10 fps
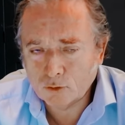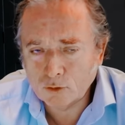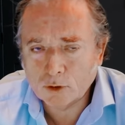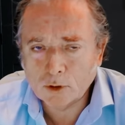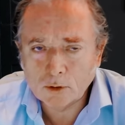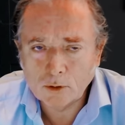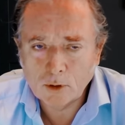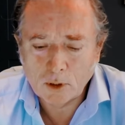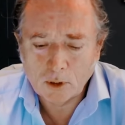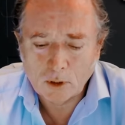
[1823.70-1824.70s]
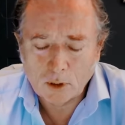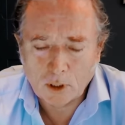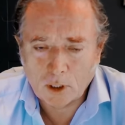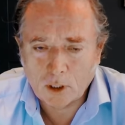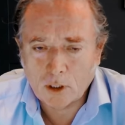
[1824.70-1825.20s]
crude oil,
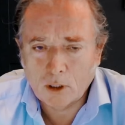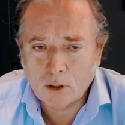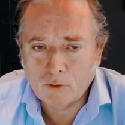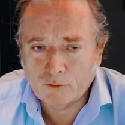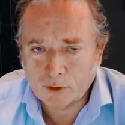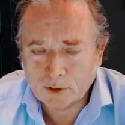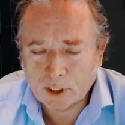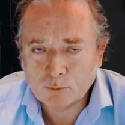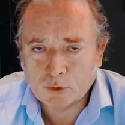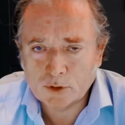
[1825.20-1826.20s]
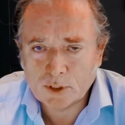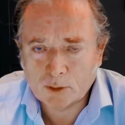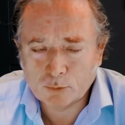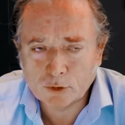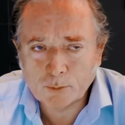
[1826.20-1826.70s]
volatile products
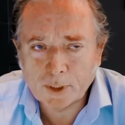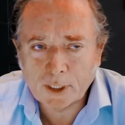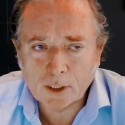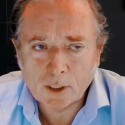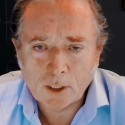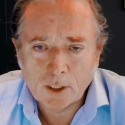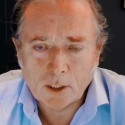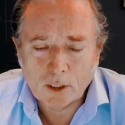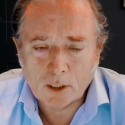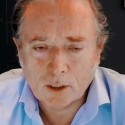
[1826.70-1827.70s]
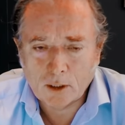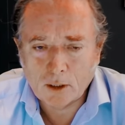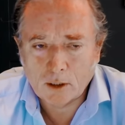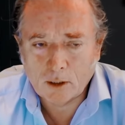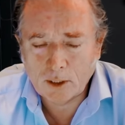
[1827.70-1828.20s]
like propane,
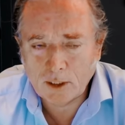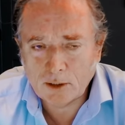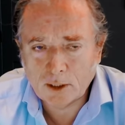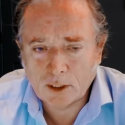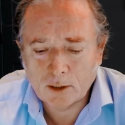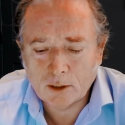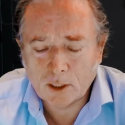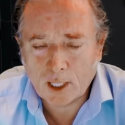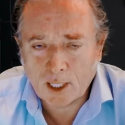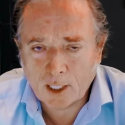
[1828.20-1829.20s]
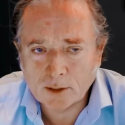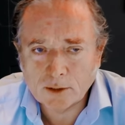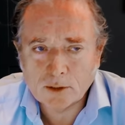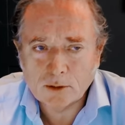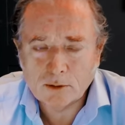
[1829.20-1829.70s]
ethane,
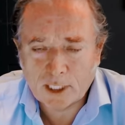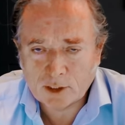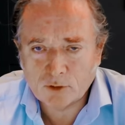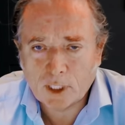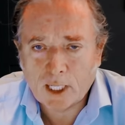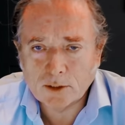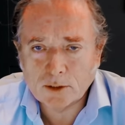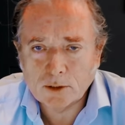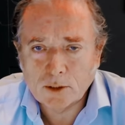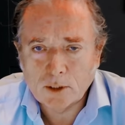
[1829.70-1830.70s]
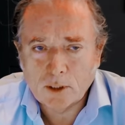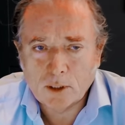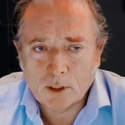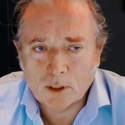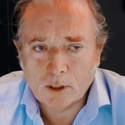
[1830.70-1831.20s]
and natural gas.
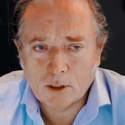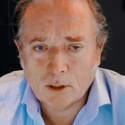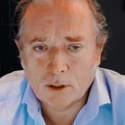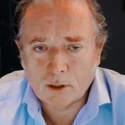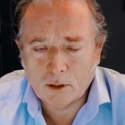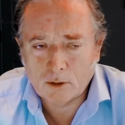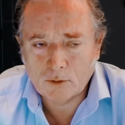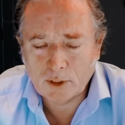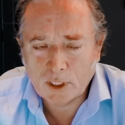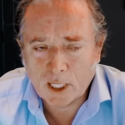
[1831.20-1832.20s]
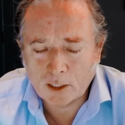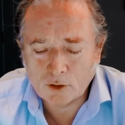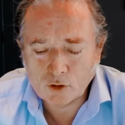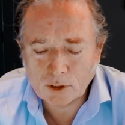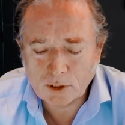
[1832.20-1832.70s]
The
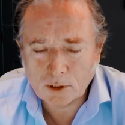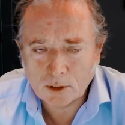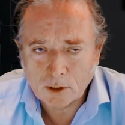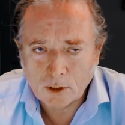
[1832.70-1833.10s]
LNG